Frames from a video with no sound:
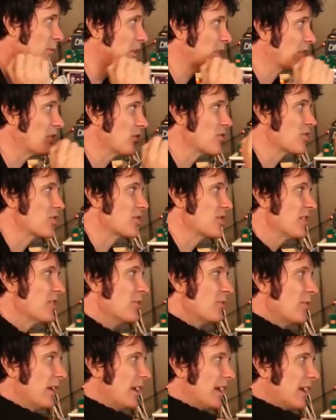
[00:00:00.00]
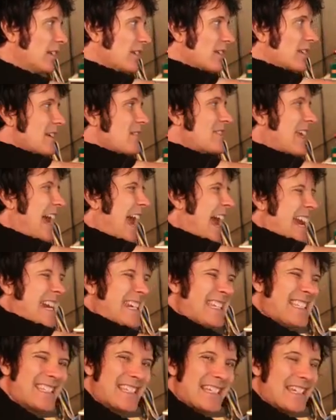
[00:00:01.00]
but considering that there's
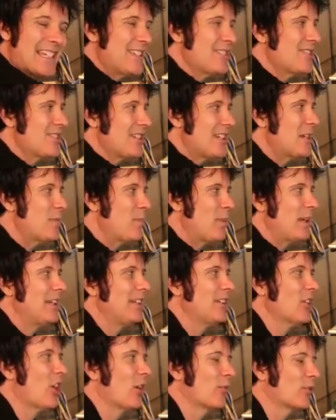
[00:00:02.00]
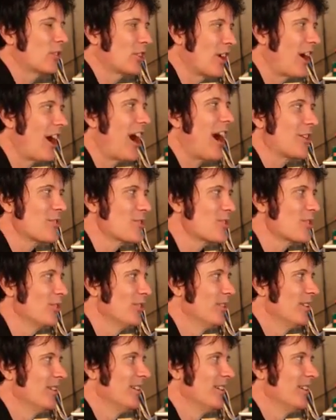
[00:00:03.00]
18 dB of cut,